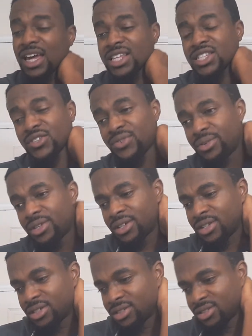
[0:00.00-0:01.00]
I just feel
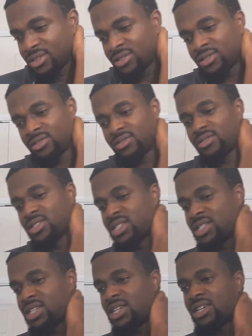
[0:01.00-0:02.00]
the
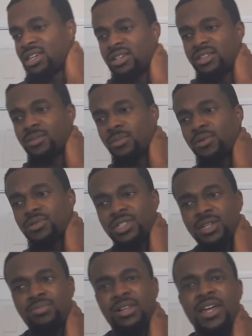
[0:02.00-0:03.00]
Moto
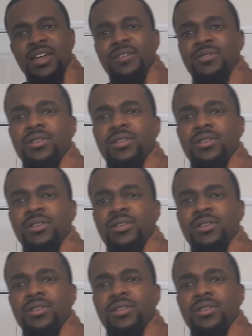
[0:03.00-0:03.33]
Z Play.